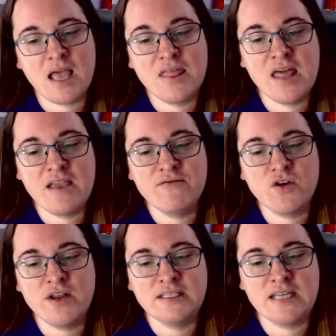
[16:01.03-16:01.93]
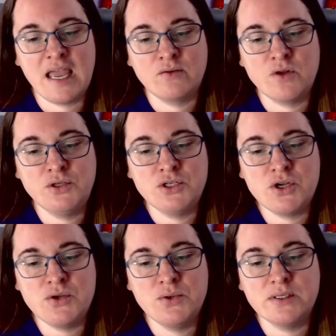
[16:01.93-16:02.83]
and they've got it down
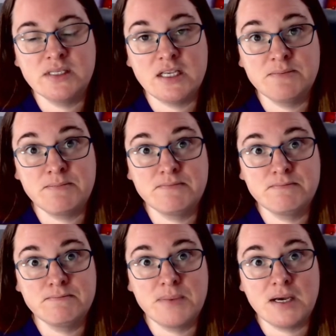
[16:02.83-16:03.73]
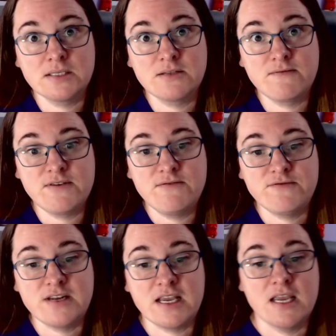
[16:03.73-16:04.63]
to 6
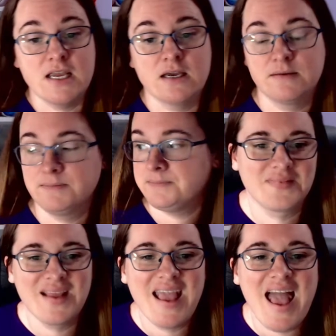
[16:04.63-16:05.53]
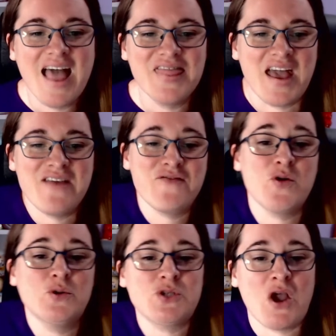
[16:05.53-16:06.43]
$8.50. They've
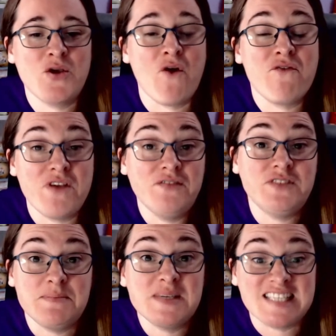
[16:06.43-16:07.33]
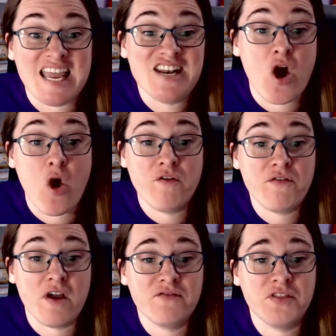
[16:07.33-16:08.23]
also got 50% off
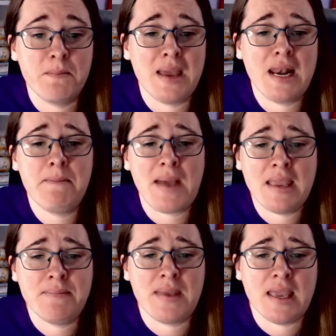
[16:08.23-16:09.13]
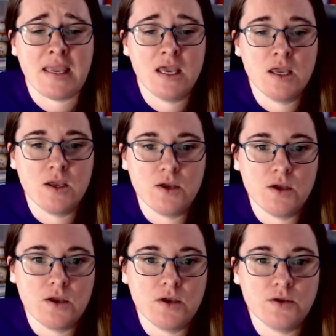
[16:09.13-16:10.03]
of the Bella Baby
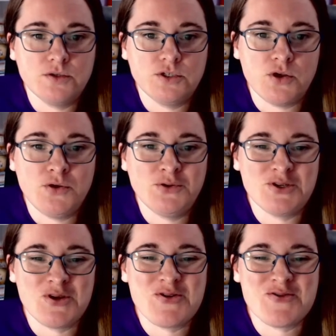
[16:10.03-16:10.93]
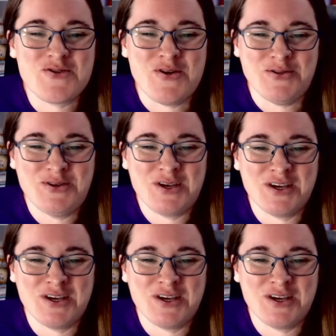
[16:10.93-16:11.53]
Toot Garouk.